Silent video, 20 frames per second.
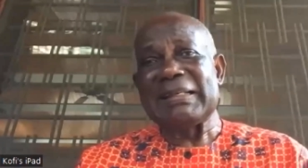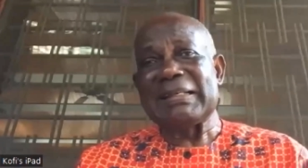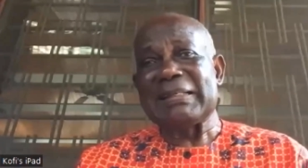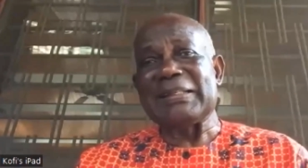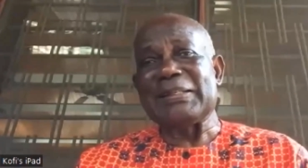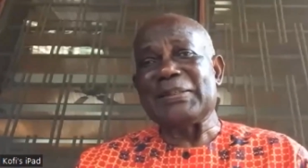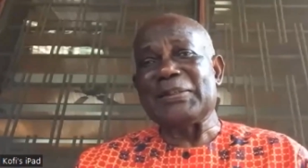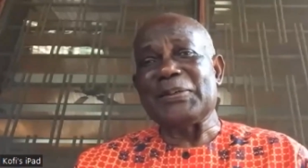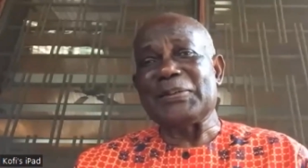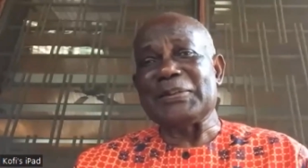
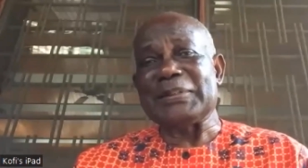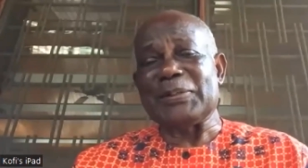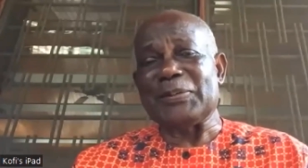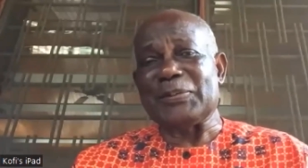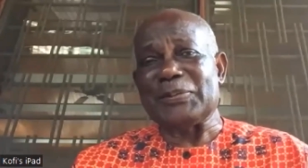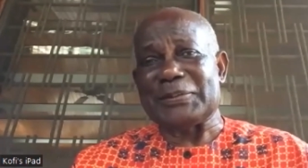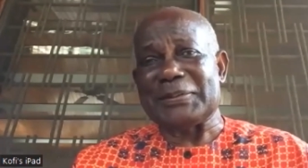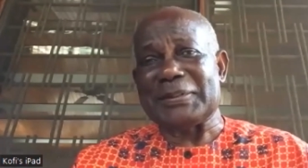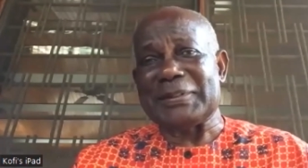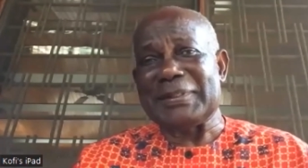you know, they
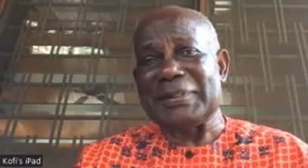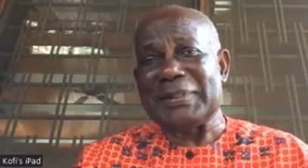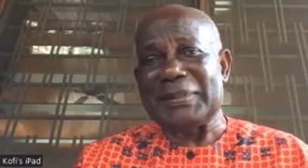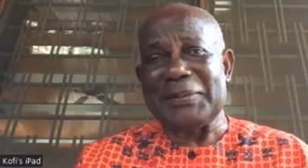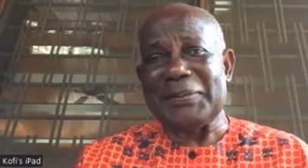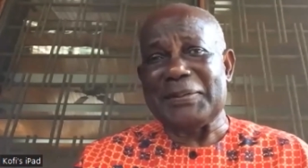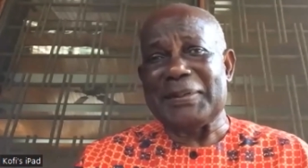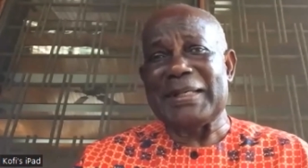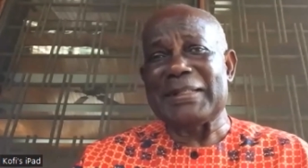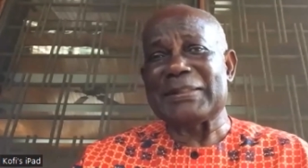would, yeah. you
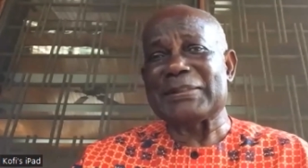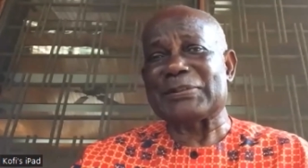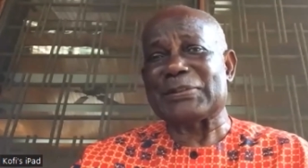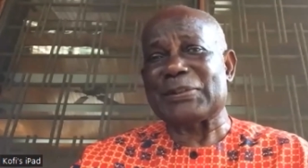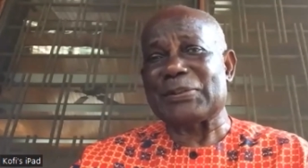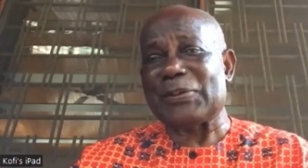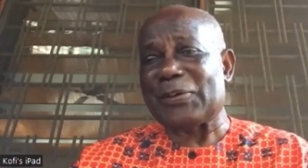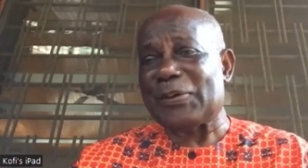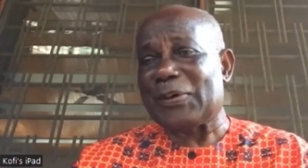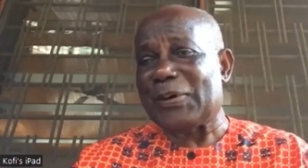know, and
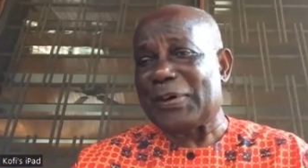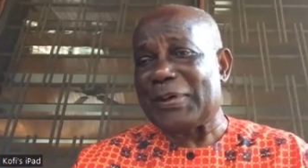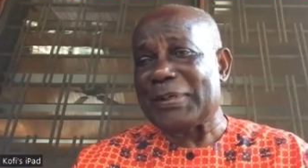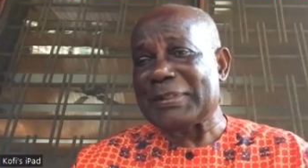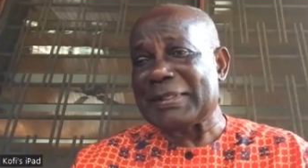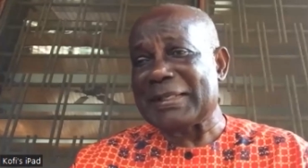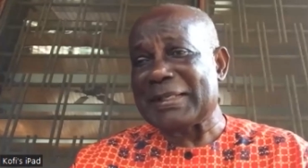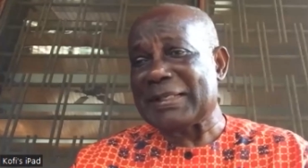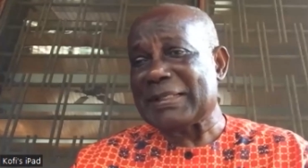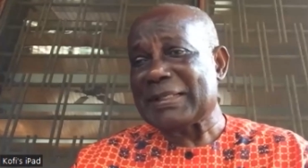go
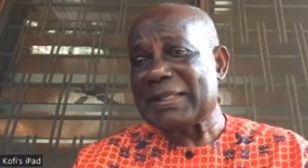on. And,